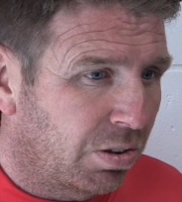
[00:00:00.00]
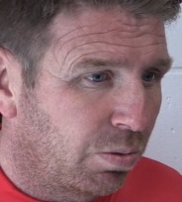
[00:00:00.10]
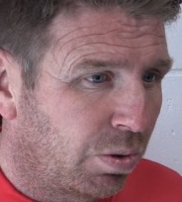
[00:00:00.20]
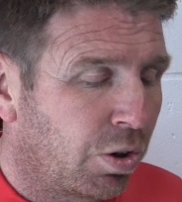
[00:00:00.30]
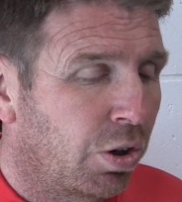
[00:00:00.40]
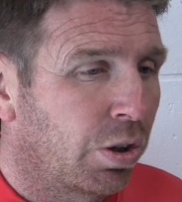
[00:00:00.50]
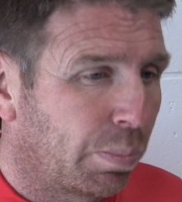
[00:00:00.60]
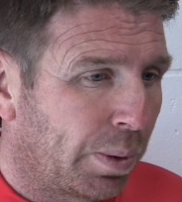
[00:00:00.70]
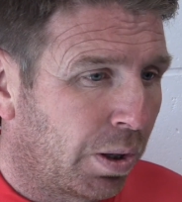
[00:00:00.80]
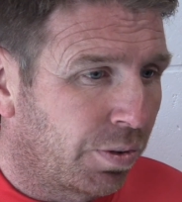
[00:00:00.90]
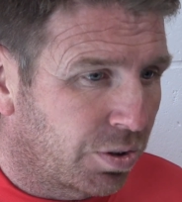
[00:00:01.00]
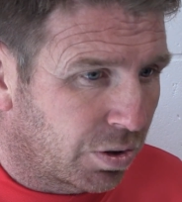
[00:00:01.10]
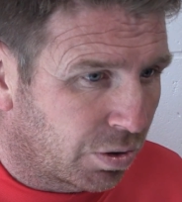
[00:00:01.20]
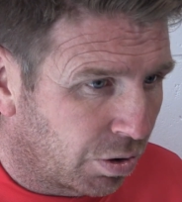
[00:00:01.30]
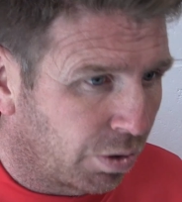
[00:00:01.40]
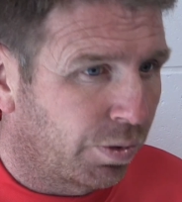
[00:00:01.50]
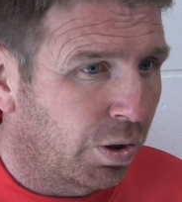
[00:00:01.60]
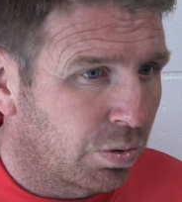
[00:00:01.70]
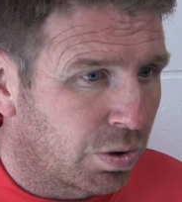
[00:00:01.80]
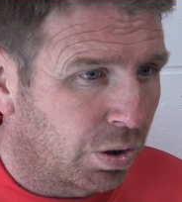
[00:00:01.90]
We've got another playoffs to look
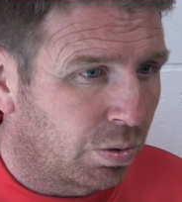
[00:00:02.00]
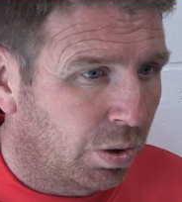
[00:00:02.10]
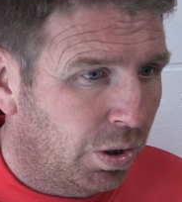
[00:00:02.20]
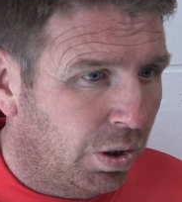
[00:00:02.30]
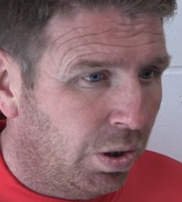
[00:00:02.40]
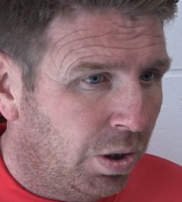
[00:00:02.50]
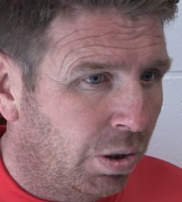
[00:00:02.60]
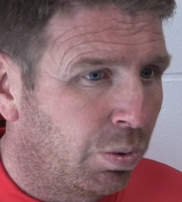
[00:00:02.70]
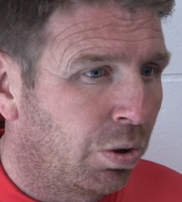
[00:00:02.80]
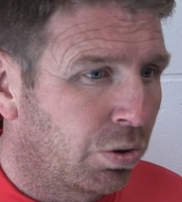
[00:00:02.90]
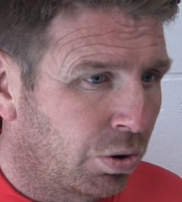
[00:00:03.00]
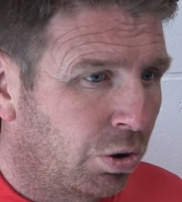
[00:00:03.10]
forward to, and we're looking to